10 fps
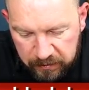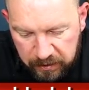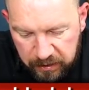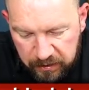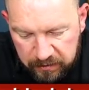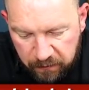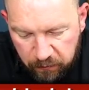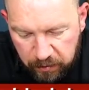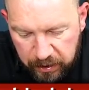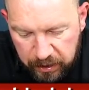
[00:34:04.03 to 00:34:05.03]
Uh, it's never
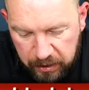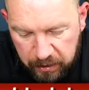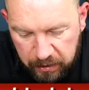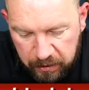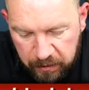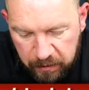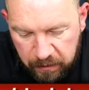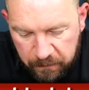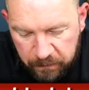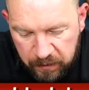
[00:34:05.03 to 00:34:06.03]
really
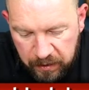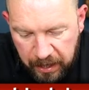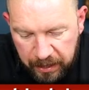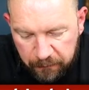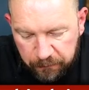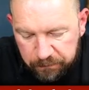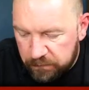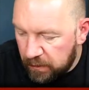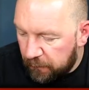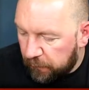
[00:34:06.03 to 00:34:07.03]
kind of
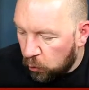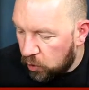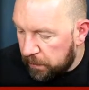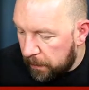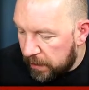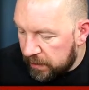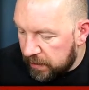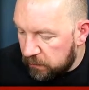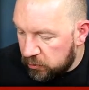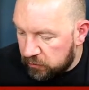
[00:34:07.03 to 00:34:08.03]
floated my bag
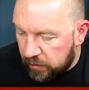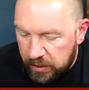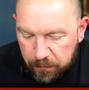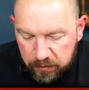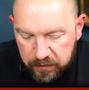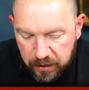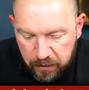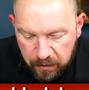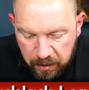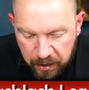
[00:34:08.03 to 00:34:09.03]
that much, really. But uh,
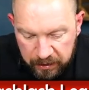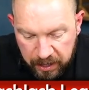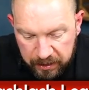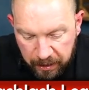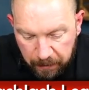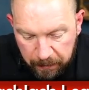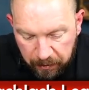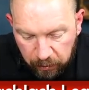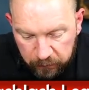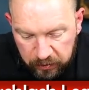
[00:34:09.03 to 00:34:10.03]
yeah, I, I mean,
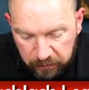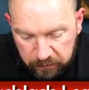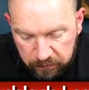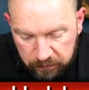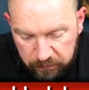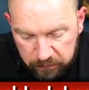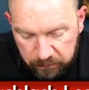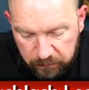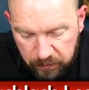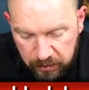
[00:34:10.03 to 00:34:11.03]
obviously, I,
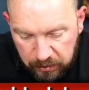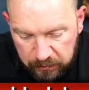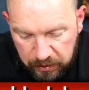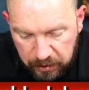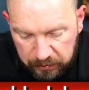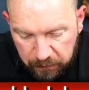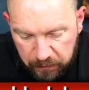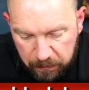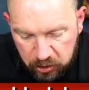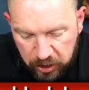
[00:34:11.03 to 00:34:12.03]
I'll de I'll
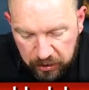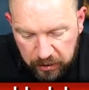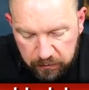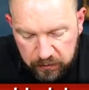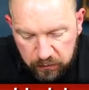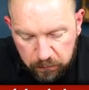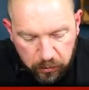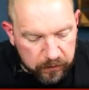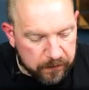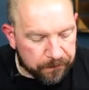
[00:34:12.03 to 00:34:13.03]
definitely be checking it out at some
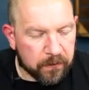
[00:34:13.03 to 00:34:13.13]
point.